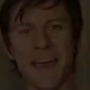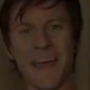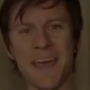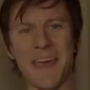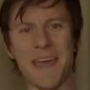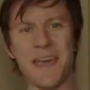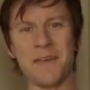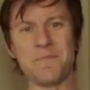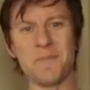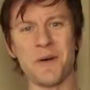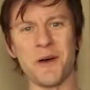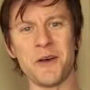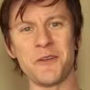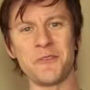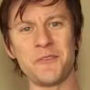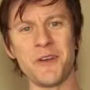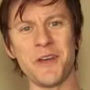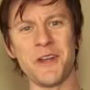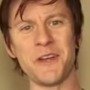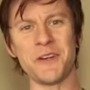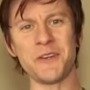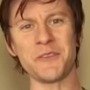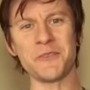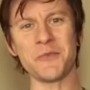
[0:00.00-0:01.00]
Hey
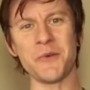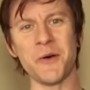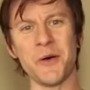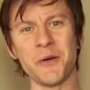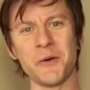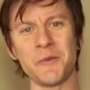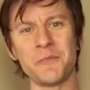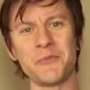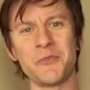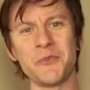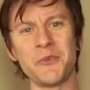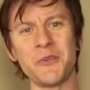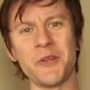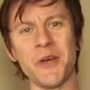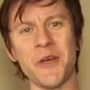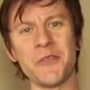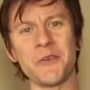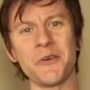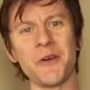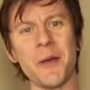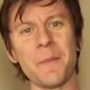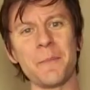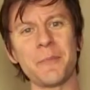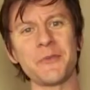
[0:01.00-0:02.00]
Modrunners, welcome to
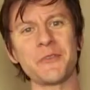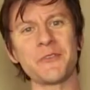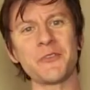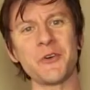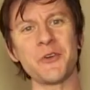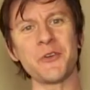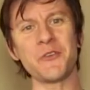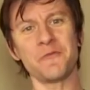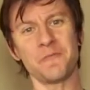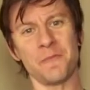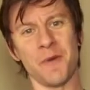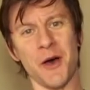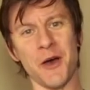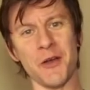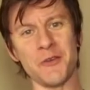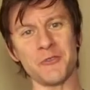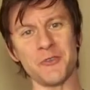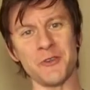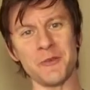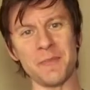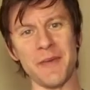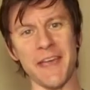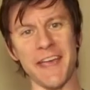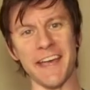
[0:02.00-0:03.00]
another episode of
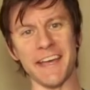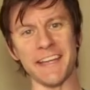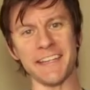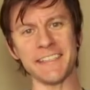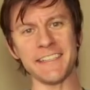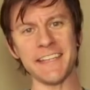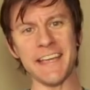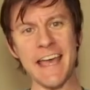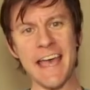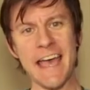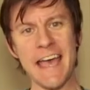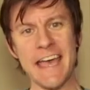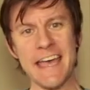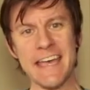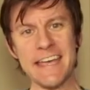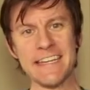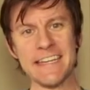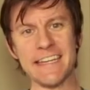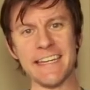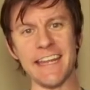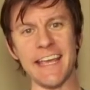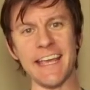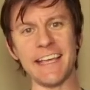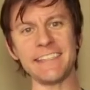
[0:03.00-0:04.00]
Modrenman.
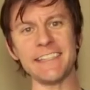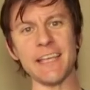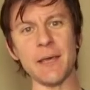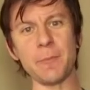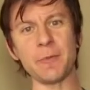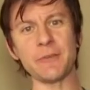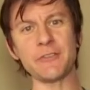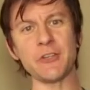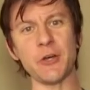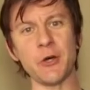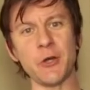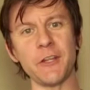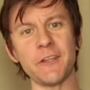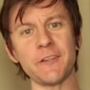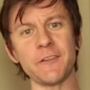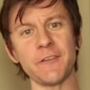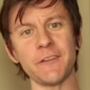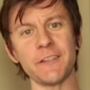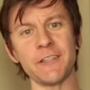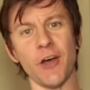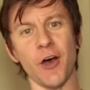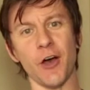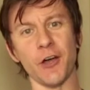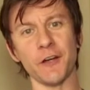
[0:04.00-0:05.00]
Today's episode is a
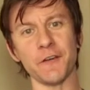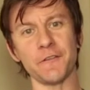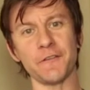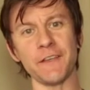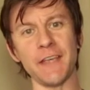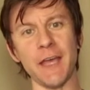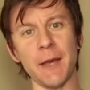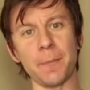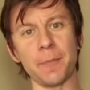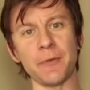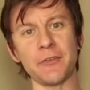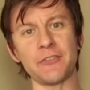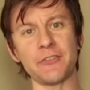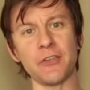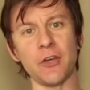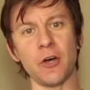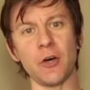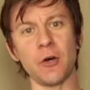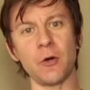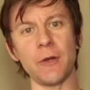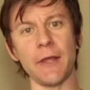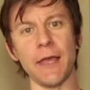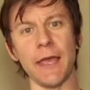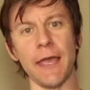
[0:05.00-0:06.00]
photography
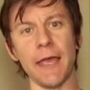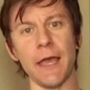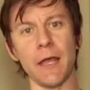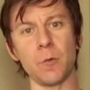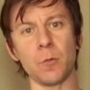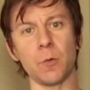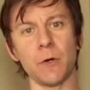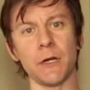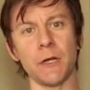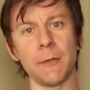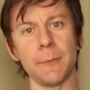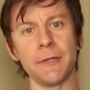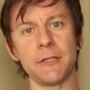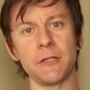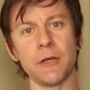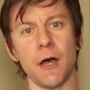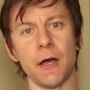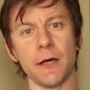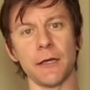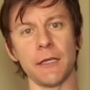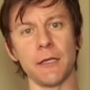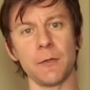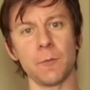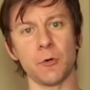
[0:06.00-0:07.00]
episode, and we're going to be
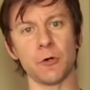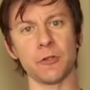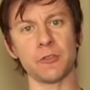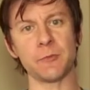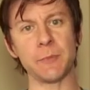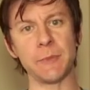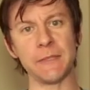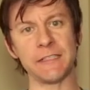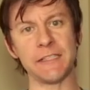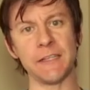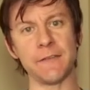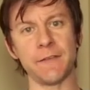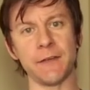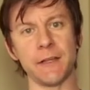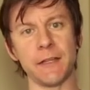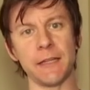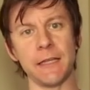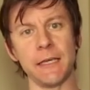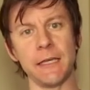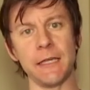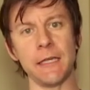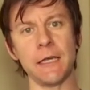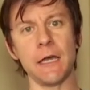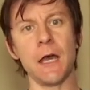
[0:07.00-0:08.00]
talking more
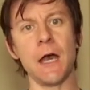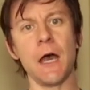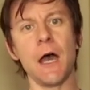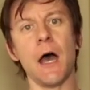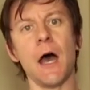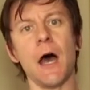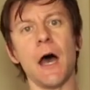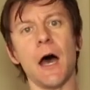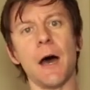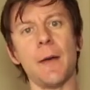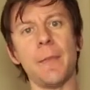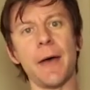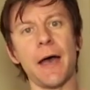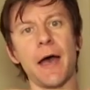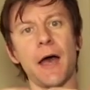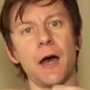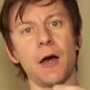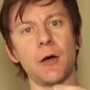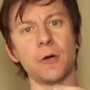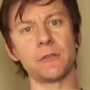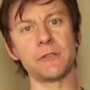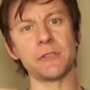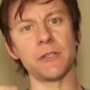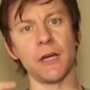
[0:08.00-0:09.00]
specifically
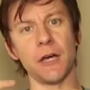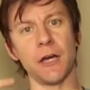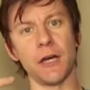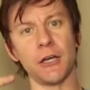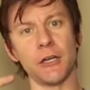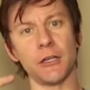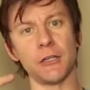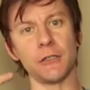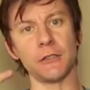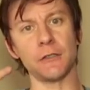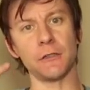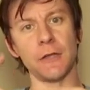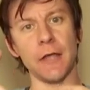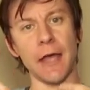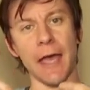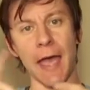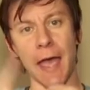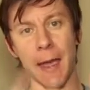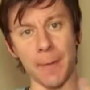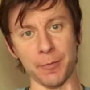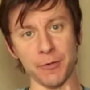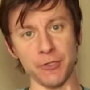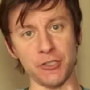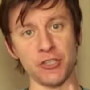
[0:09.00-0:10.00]
about
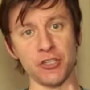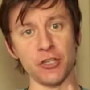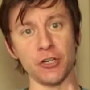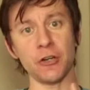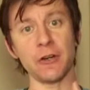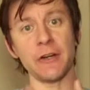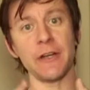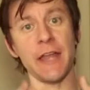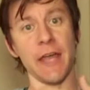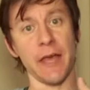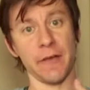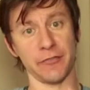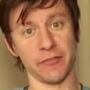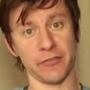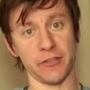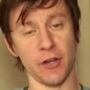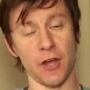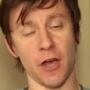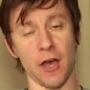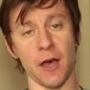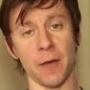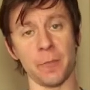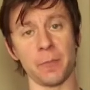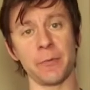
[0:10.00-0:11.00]
aperture and
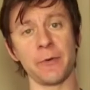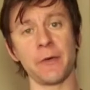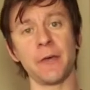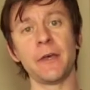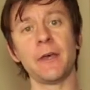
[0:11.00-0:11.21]
f-stop,